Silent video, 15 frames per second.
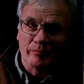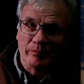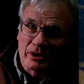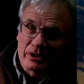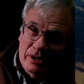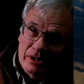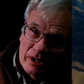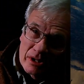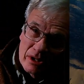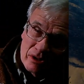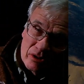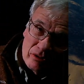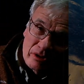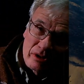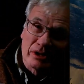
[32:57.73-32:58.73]
but
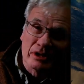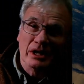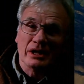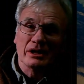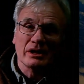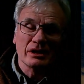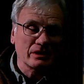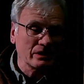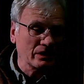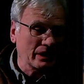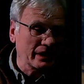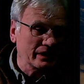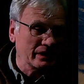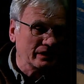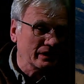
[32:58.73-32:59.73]
you can kind of get the
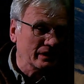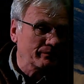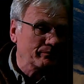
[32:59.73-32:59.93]
idea.